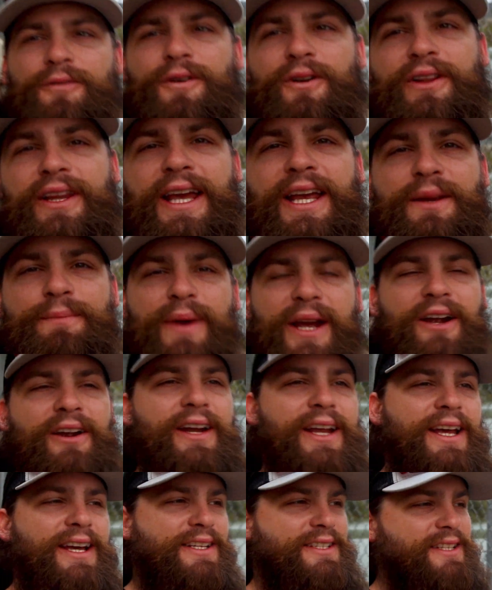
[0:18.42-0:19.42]
for Lake
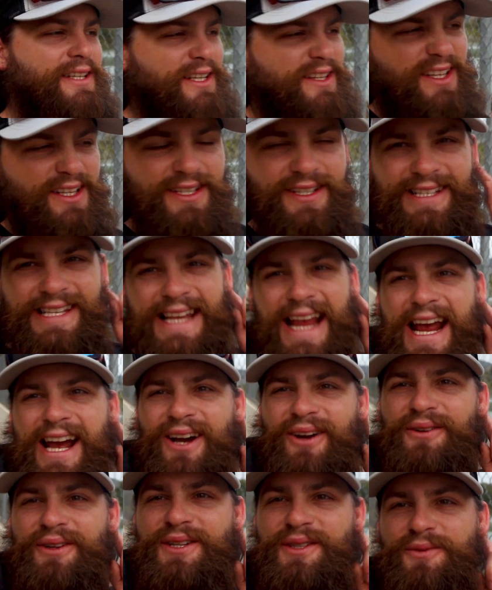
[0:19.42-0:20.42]
Berryessa. The
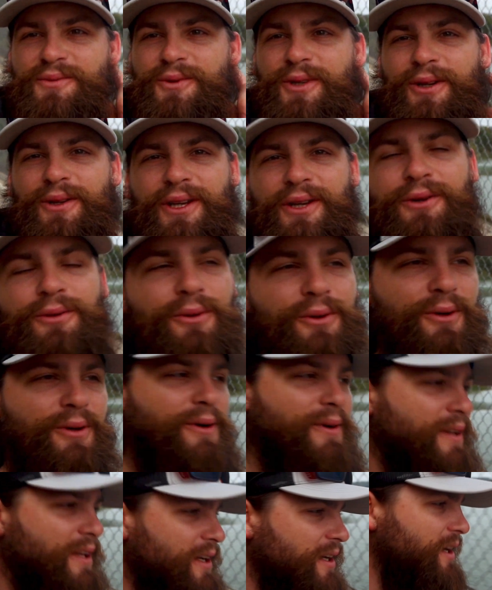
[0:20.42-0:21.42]
sound is really
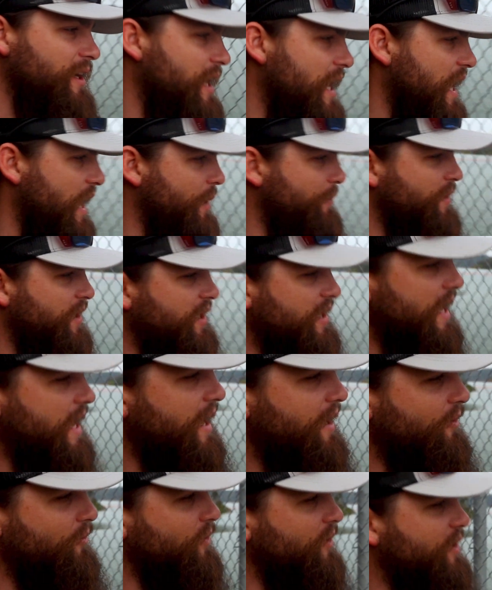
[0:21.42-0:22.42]
cool. But
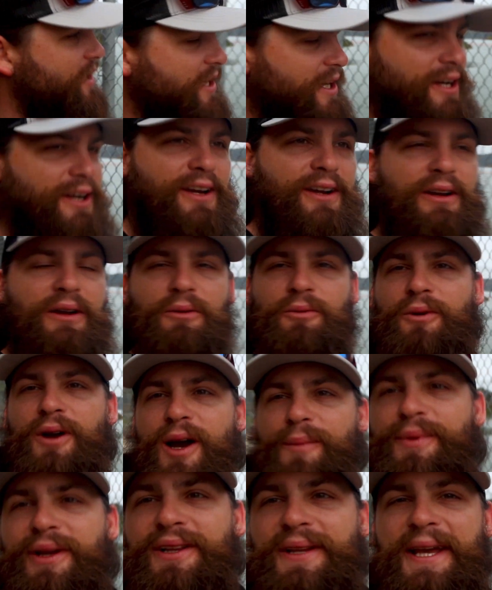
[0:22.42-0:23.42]
yeah, we're here. We're
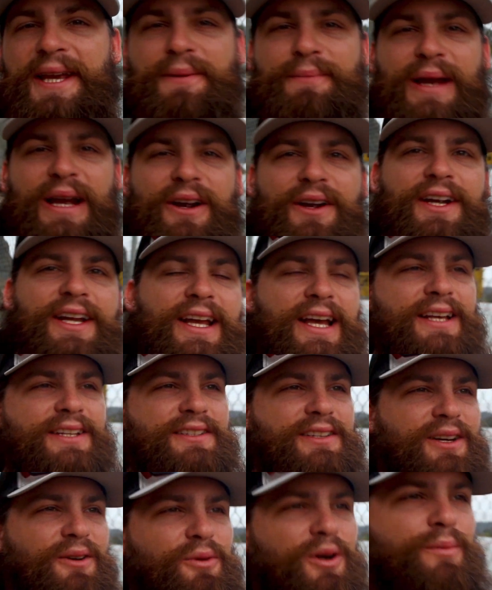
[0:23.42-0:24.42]
up at Lake
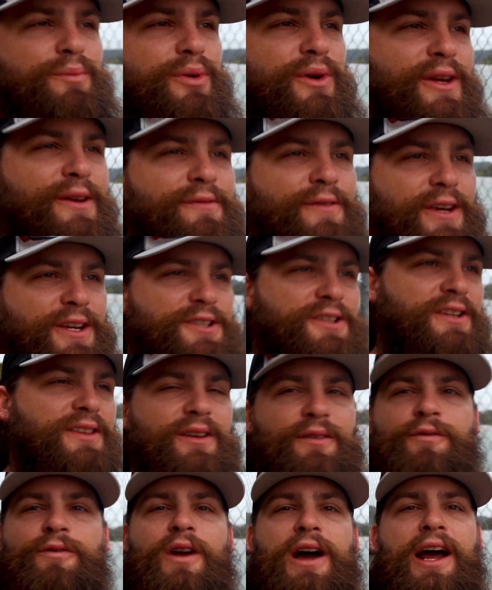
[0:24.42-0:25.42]
Berryessa. We're pre-fishing
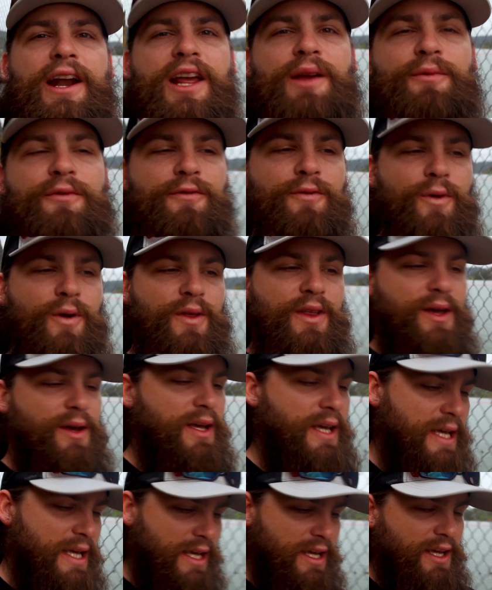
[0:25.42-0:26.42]
the Friday before
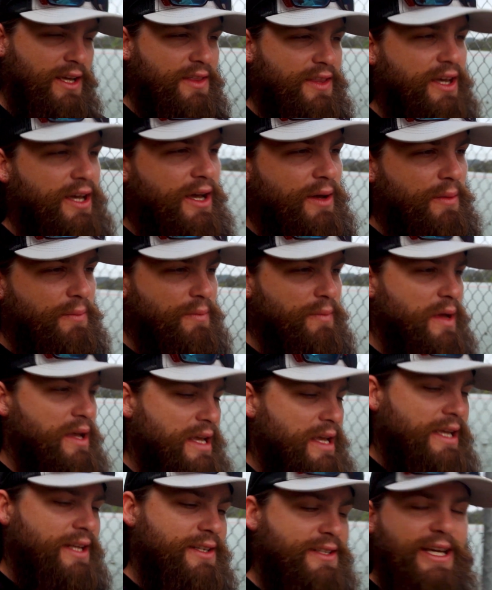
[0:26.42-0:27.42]
the
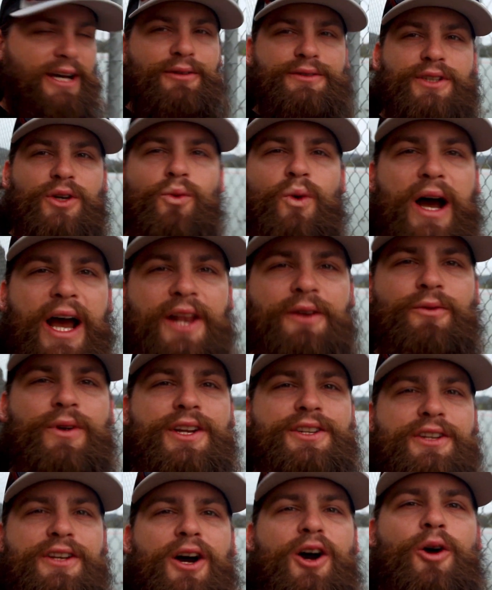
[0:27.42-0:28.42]
Delta Wine
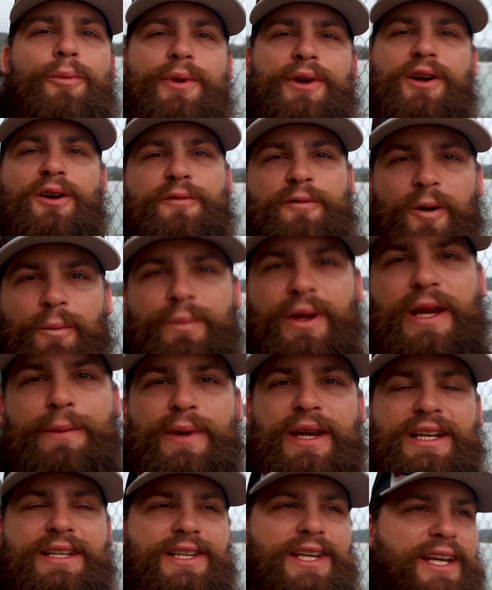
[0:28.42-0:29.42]
Region opener for
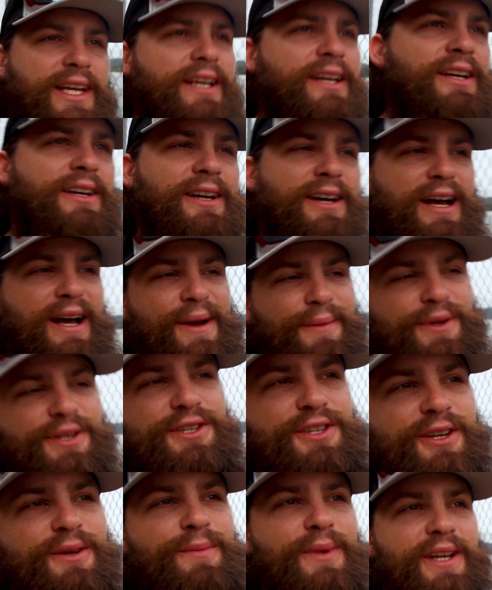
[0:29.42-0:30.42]
BBT. It
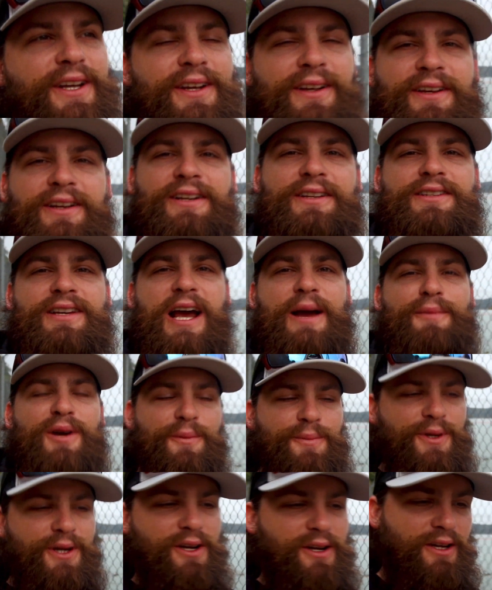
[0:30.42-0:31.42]
should be a good time
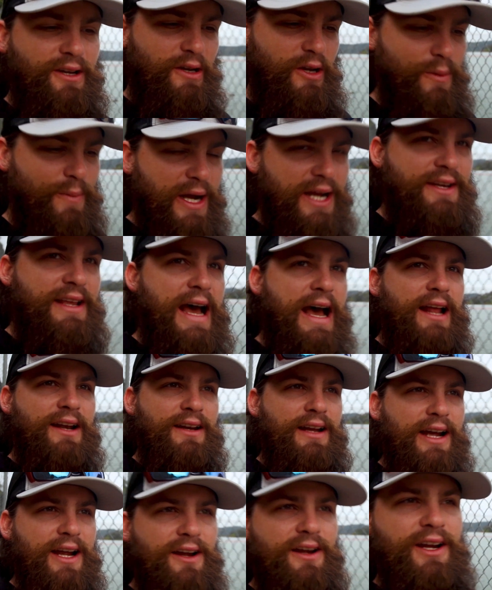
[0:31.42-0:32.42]
up here. You know, my dad
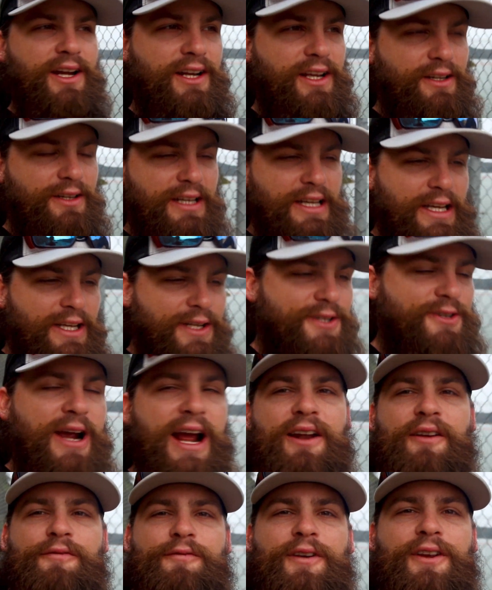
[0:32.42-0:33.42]
and I are gonna
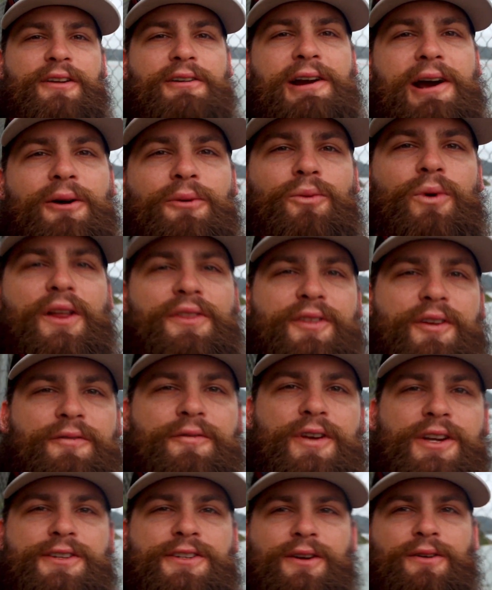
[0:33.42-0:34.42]
try to figure out what the
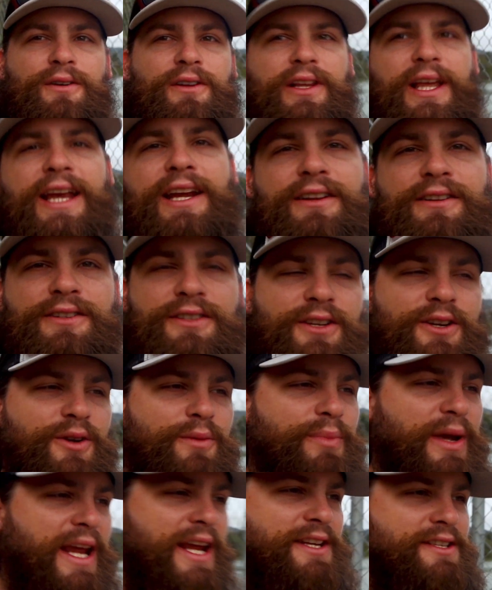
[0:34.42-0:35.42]
fish are relating
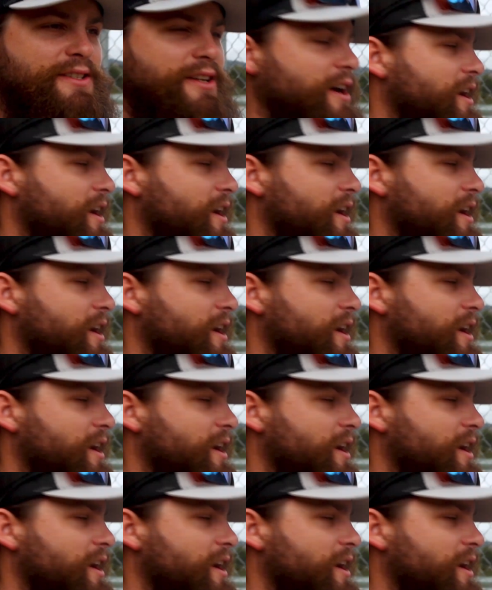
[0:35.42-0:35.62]
to based